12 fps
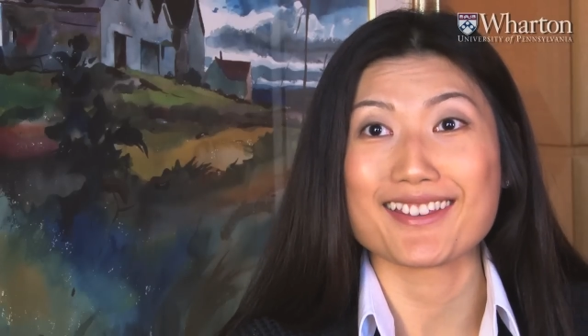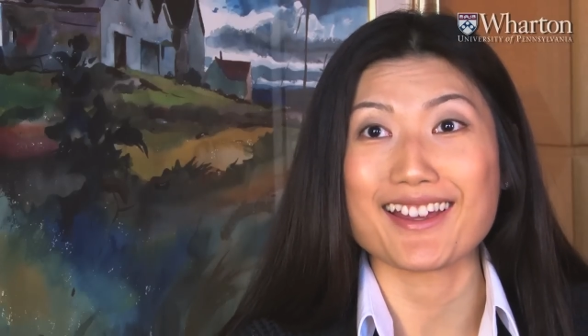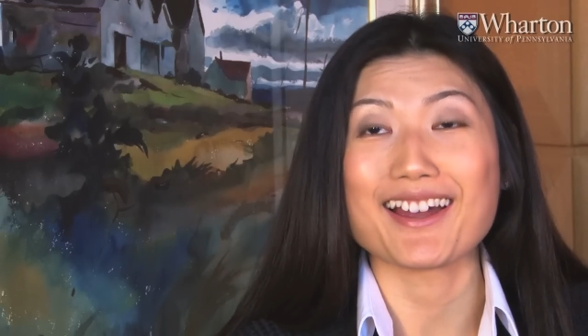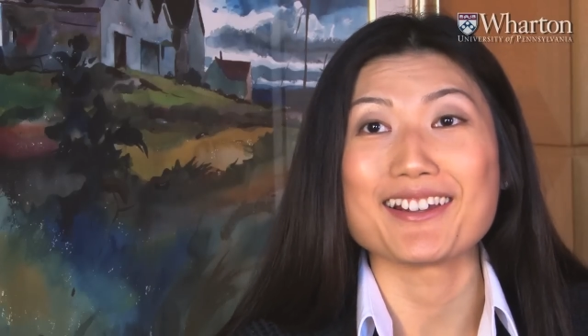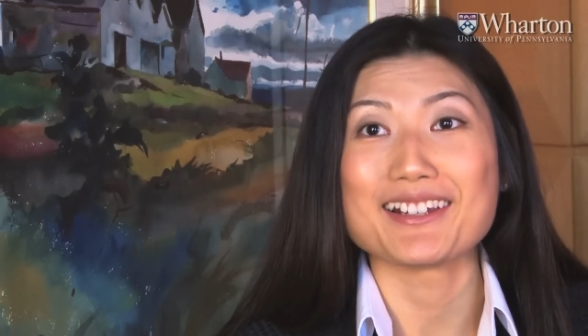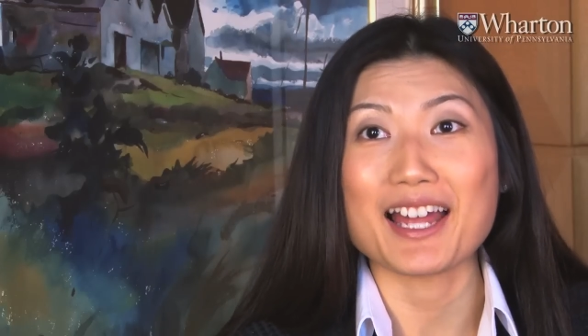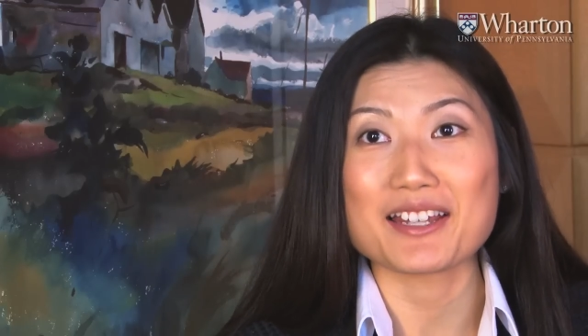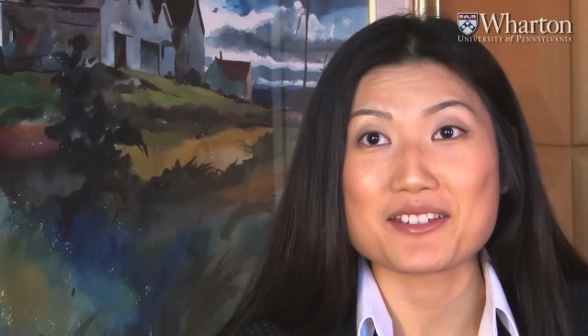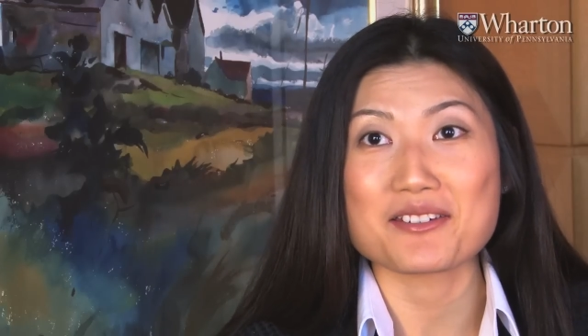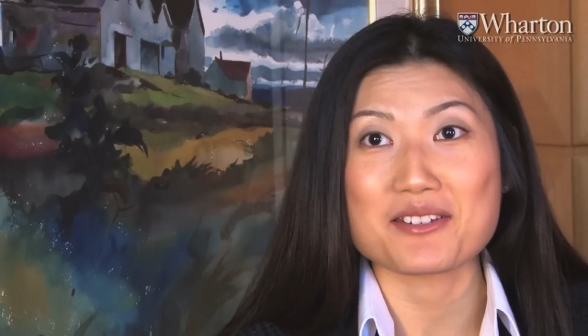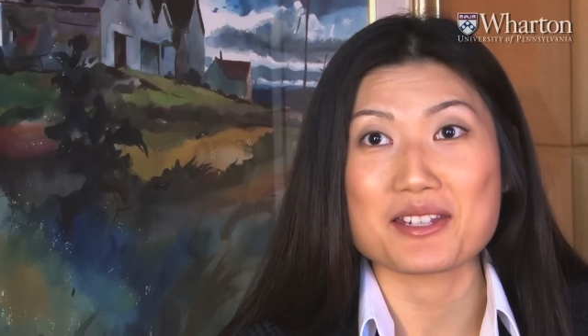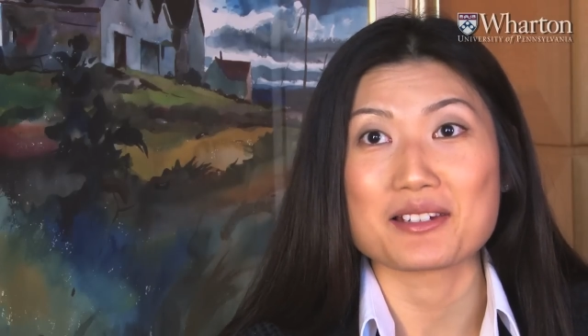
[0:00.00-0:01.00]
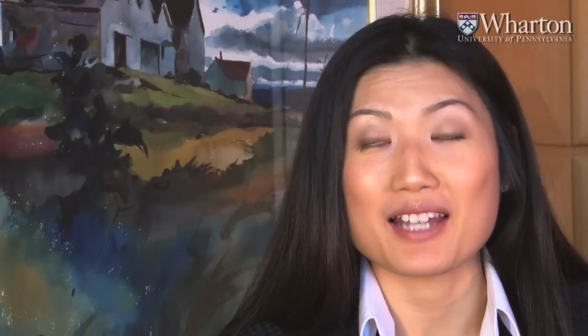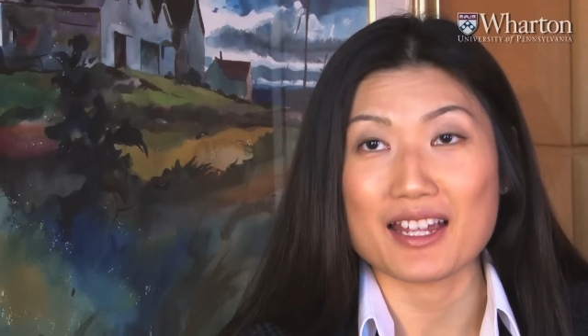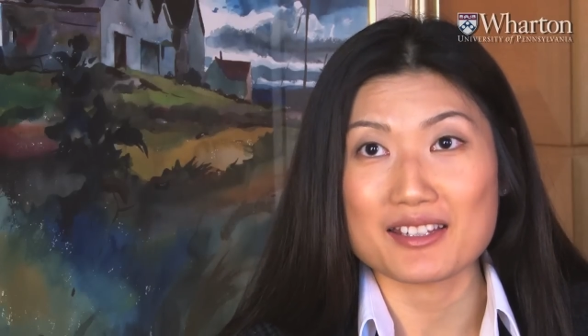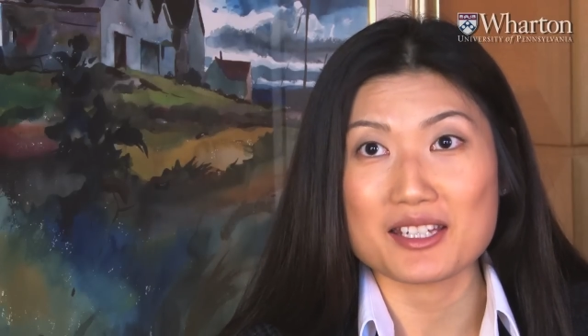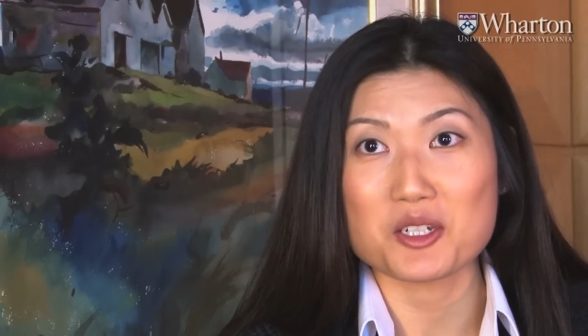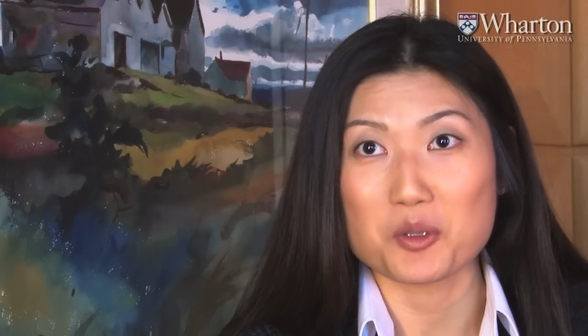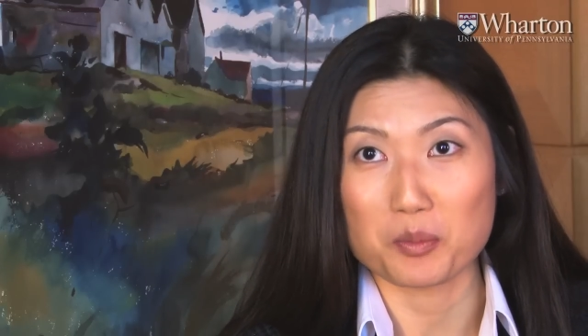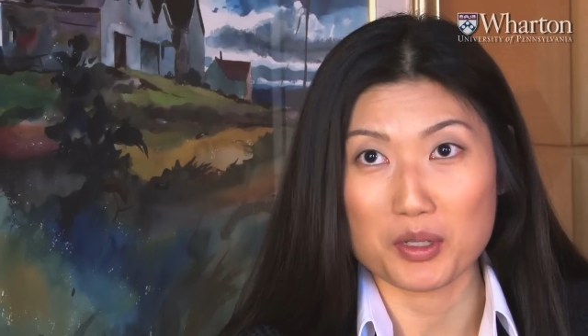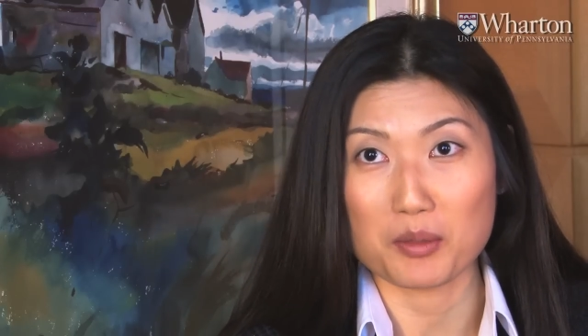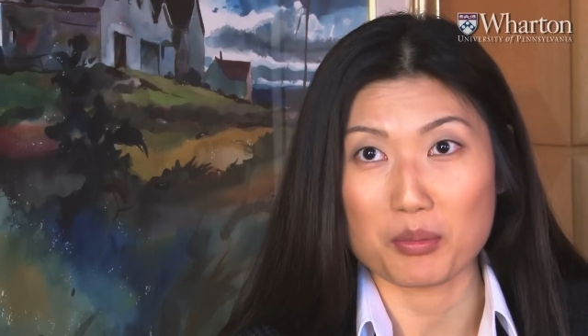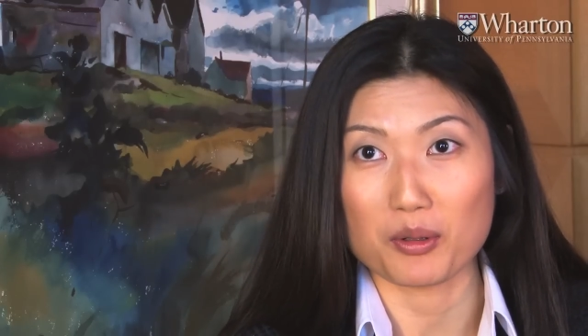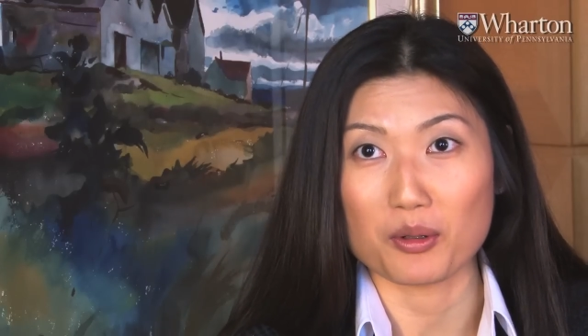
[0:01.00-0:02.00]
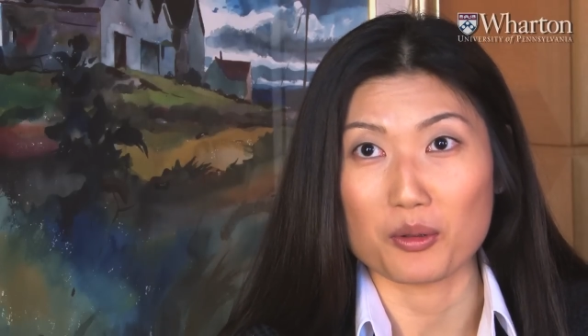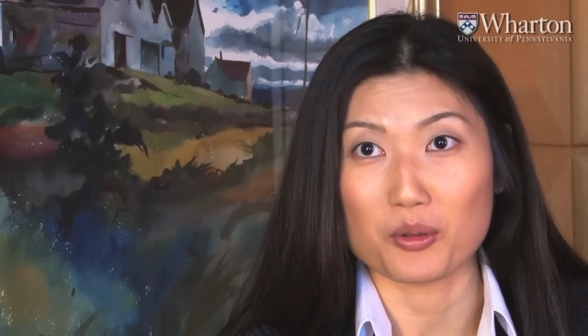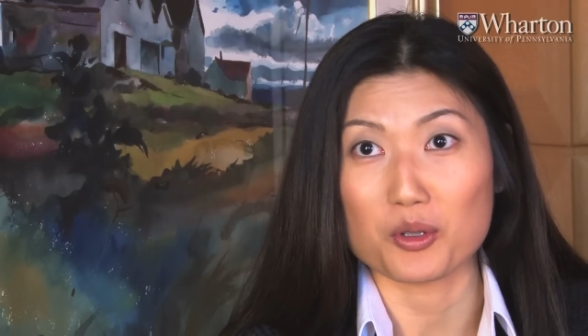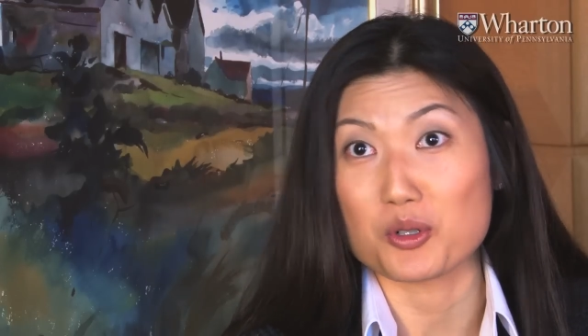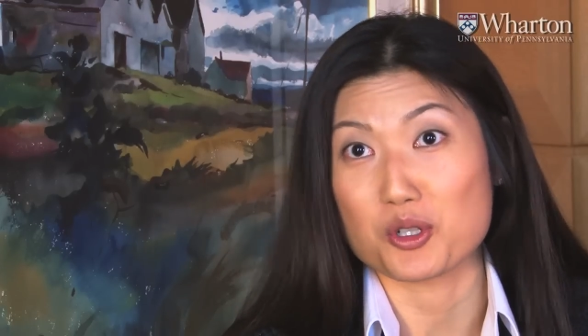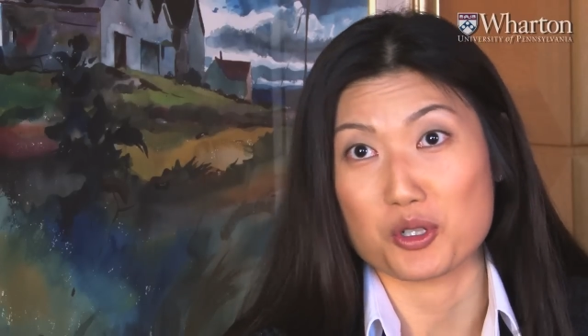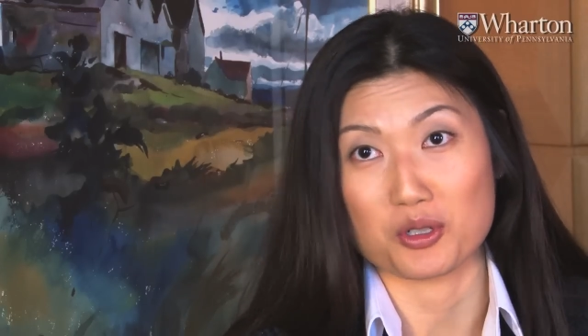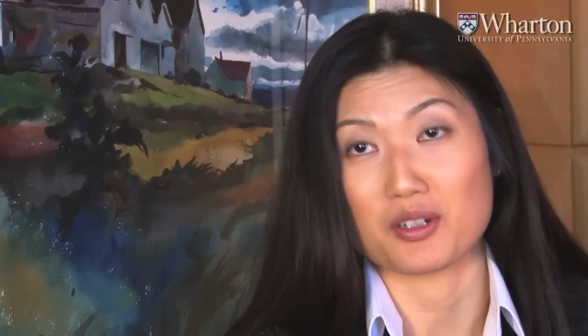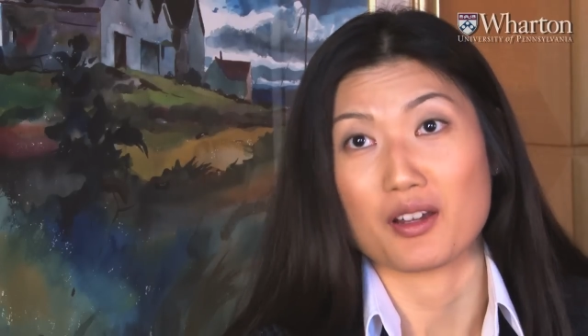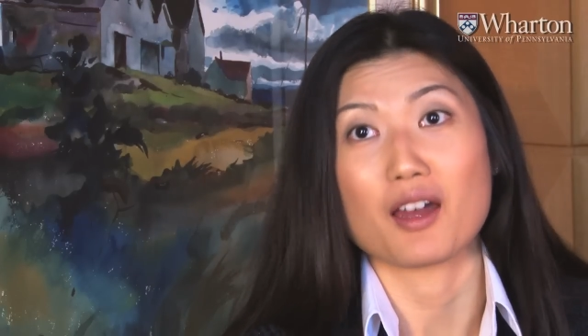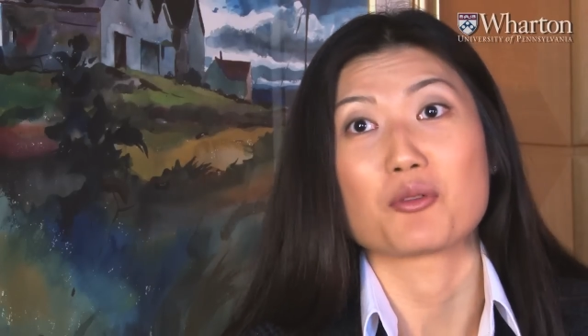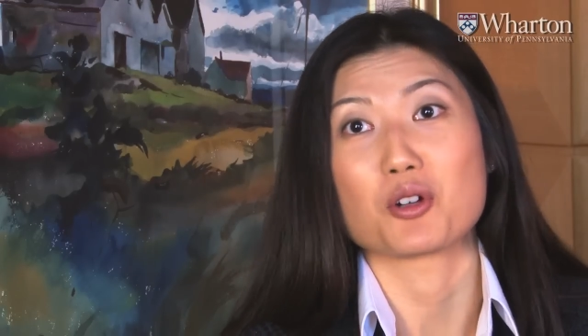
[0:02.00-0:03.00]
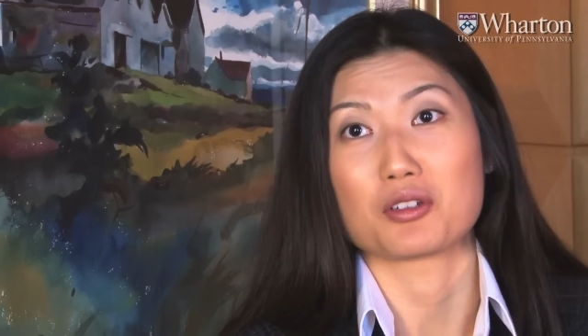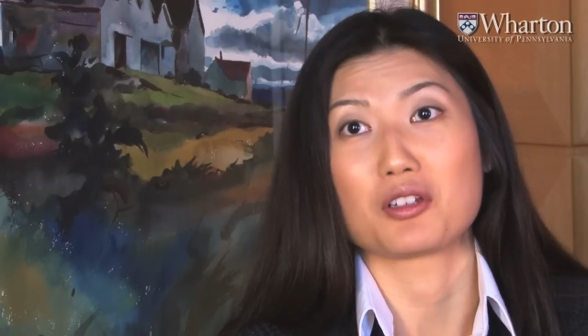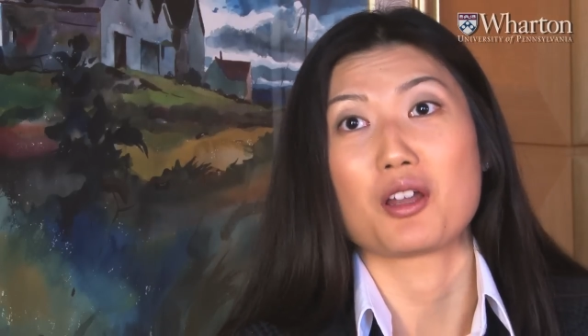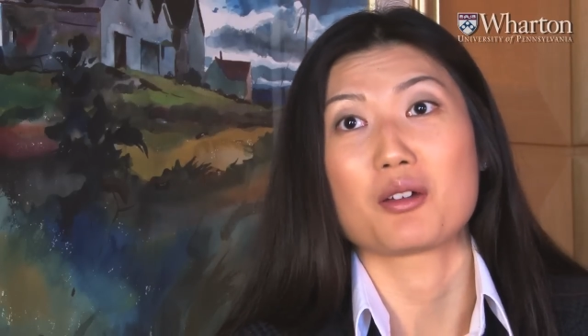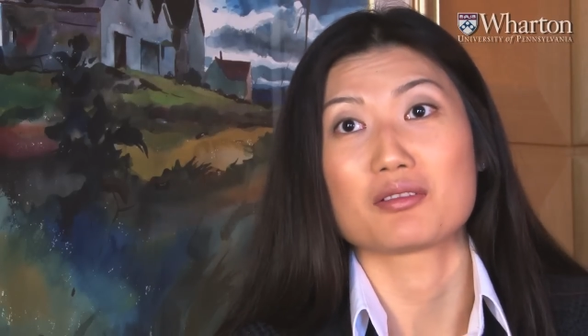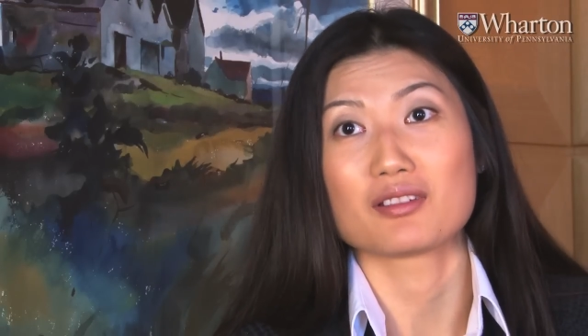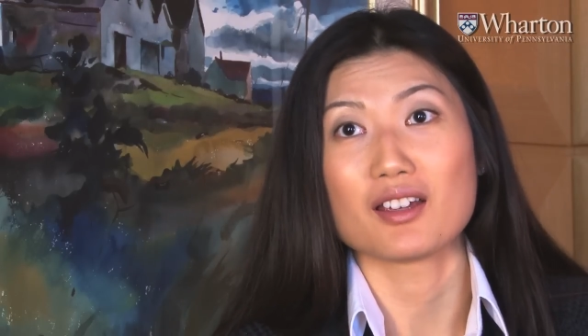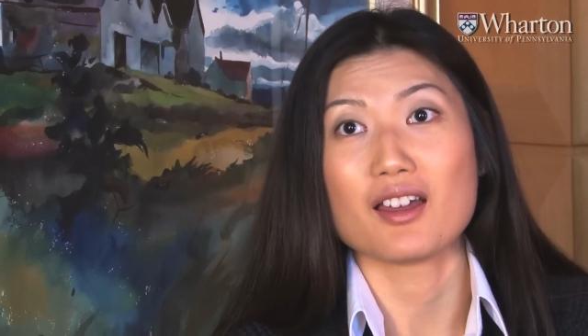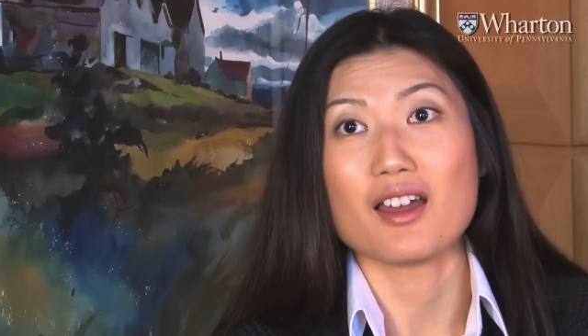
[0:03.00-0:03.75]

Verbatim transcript: that lenders lent to people who shouldn't have got a loan.